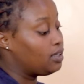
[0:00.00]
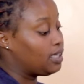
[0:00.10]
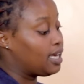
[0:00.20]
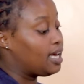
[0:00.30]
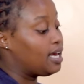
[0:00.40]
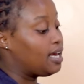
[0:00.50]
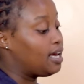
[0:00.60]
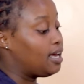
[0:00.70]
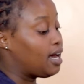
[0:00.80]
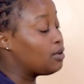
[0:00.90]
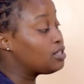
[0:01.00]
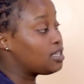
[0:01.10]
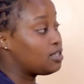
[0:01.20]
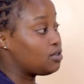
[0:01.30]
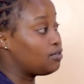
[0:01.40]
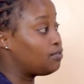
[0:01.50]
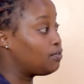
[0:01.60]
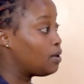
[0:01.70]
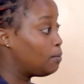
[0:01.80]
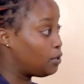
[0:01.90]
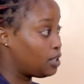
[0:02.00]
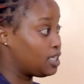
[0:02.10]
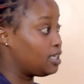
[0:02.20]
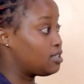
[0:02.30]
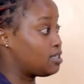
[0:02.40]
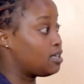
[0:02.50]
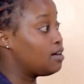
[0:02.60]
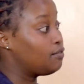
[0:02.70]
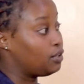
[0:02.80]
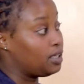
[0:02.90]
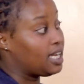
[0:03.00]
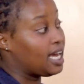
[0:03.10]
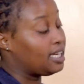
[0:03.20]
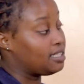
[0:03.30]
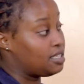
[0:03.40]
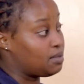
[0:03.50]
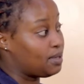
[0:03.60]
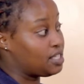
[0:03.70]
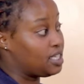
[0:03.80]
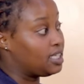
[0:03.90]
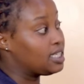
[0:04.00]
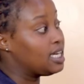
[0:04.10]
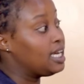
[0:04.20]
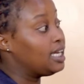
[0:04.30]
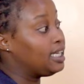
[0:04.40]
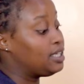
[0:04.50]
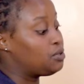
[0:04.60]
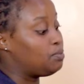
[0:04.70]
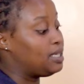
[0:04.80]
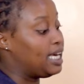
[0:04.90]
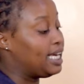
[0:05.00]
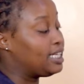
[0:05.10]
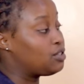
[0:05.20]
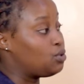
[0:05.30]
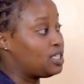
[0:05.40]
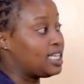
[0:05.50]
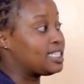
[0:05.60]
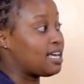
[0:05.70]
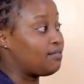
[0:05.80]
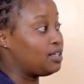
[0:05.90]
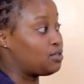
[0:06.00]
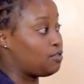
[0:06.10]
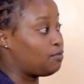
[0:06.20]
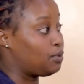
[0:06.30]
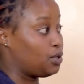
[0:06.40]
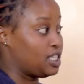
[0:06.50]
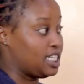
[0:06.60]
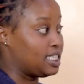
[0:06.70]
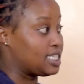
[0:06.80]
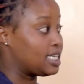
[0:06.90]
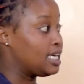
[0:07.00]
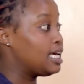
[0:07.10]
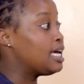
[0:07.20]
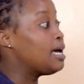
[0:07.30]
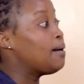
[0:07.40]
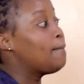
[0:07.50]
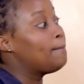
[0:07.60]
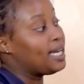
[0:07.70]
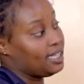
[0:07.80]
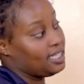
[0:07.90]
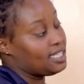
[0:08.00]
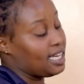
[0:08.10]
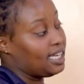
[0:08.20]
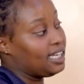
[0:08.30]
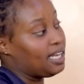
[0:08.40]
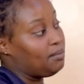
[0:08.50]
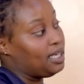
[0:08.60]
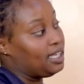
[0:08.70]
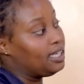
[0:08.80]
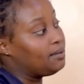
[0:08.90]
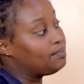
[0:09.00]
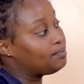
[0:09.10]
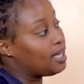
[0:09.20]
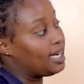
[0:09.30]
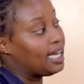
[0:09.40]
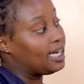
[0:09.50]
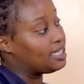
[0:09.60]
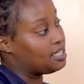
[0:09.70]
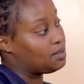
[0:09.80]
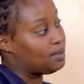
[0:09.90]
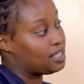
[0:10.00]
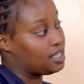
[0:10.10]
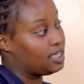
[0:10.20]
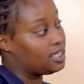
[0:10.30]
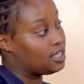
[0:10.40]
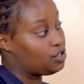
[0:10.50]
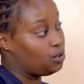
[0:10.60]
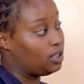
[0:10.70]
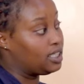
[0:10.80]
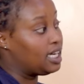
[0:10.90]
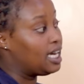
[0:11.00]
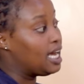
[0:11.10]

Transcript: the ounces of proteins for the dialysis patient need to be 8 to 10 servings of proteins. By this again, I mean a dialysis patient should